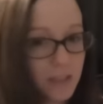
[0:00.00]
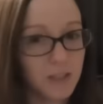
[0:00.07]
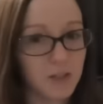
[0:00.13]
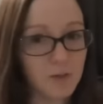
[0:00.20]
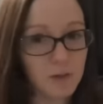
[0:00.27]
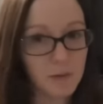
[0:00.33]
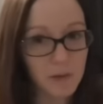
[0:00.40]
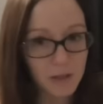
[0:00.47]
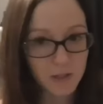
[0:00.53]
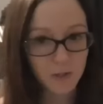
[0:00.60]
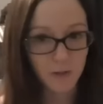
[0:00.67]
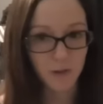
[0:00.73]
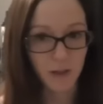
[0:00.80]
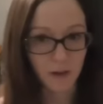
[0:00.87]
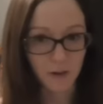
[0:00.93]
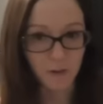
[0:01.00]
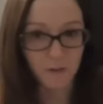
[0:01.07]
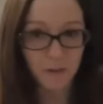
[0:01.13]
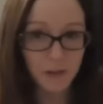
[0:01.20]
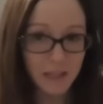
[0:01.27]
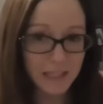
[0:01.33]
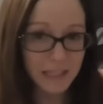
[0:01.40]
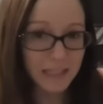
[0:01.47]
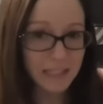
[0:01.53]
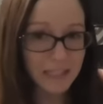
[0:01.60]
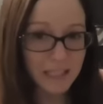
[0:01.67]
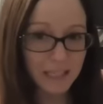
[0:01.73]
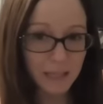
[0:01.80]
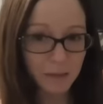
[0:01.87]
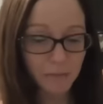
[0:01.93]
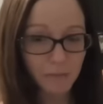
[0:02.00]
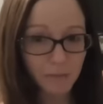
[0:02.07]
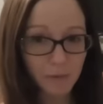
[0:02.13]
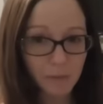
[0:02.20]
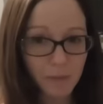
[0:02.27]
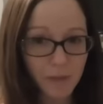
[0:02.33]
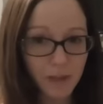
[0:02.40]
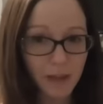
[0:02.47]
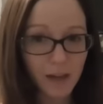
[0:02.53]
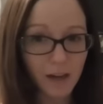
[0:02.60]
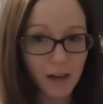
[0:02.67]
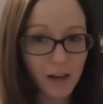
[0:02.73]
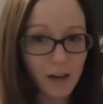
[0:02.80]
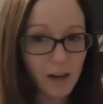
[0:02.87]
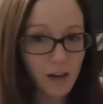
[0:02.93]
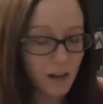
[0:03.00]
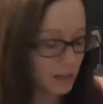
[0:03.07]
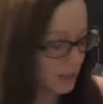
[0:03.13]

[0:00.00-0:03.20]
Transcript: is three weeks old. I don't know if you can see him from there.